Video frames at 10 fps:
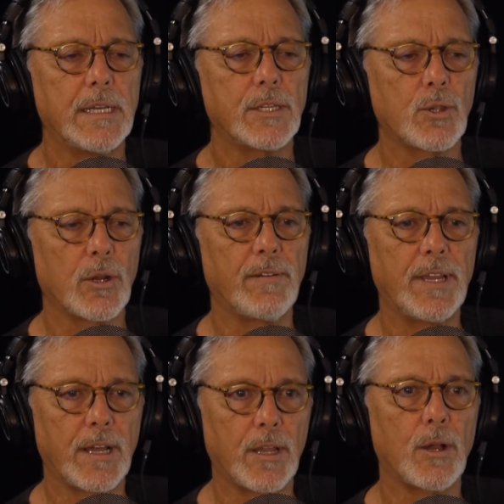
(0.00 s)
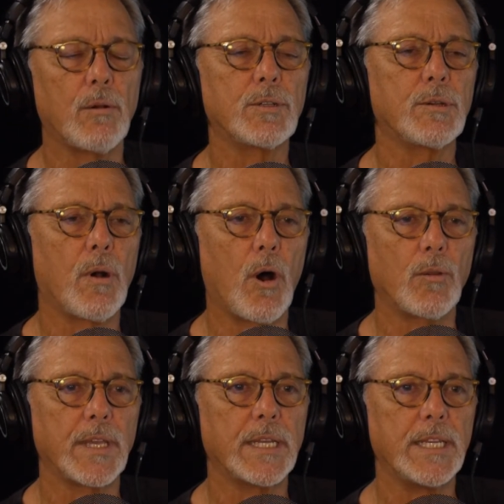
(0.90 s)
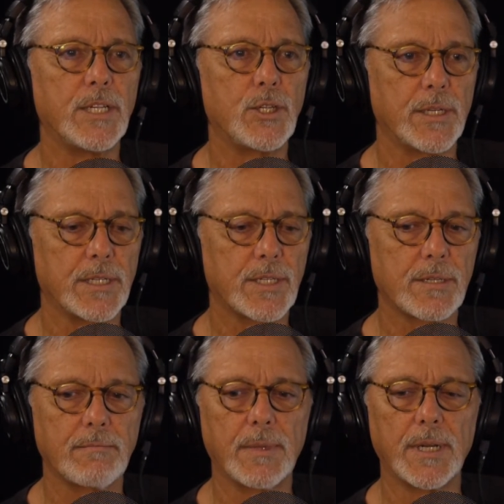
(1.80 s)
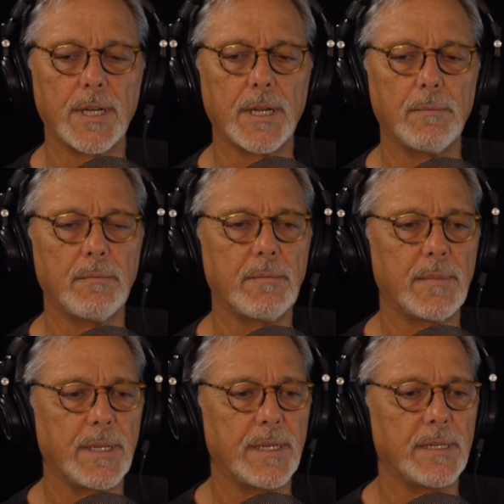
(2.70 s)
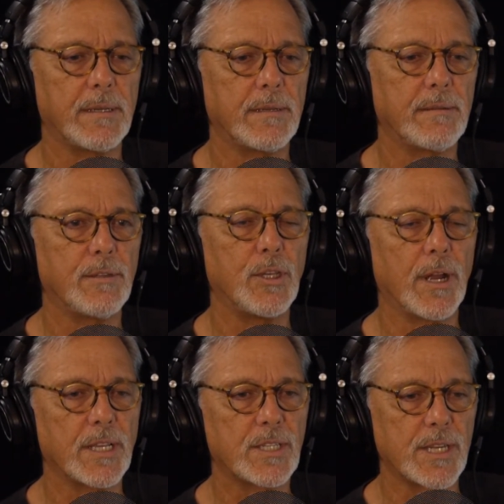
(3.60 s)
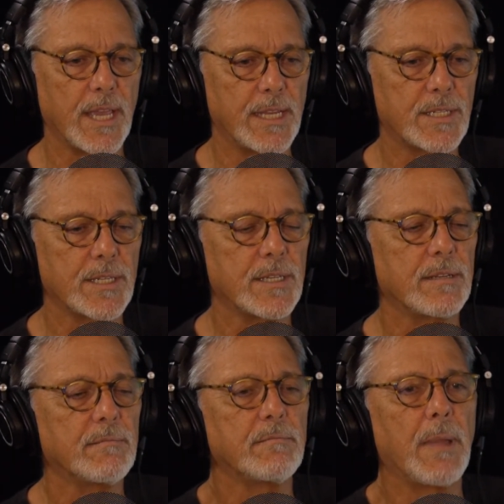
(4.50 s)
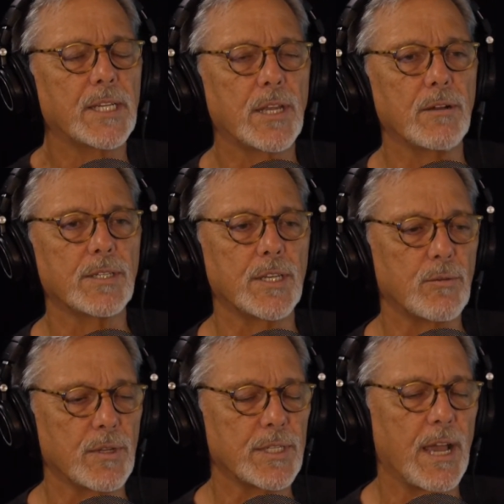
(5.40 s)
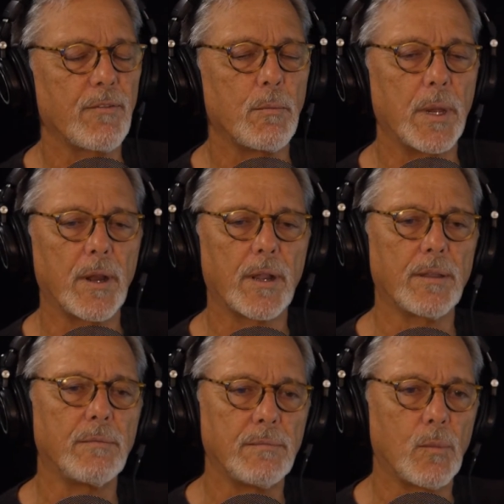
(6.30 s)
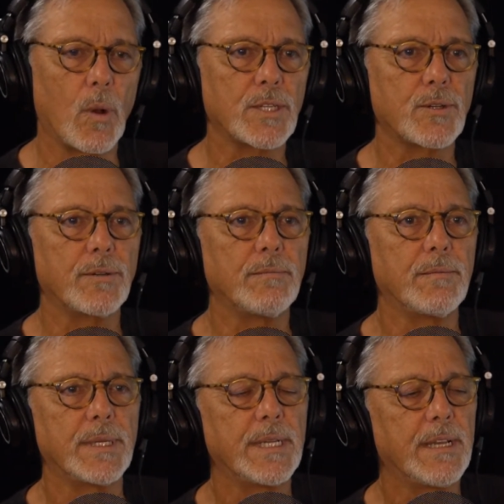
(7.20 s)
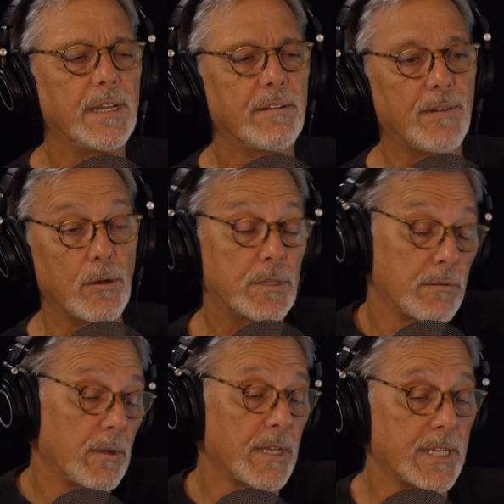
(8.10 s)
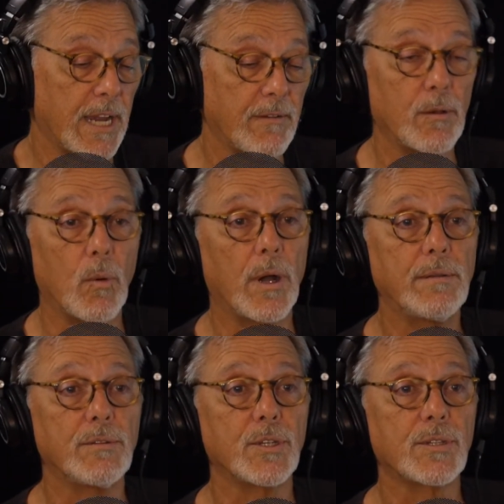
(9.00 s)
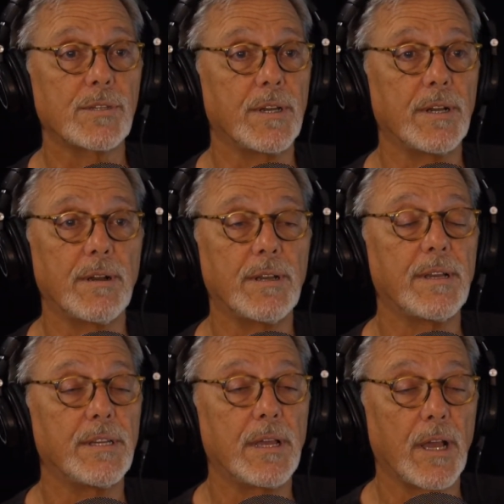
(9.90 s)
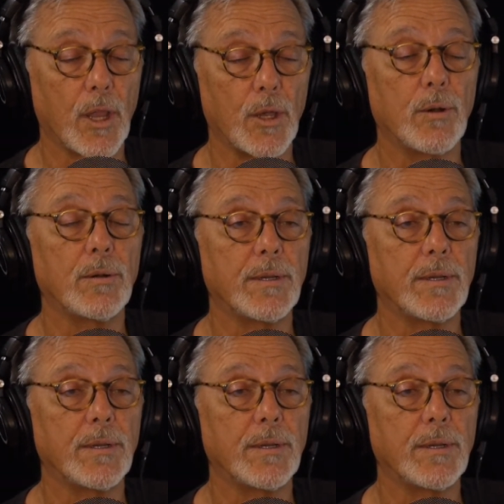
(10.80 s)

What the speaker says: sort of hello to all the initiates in the United States and Mexico, Central and South America, Western folks, and really to everyone, just hello.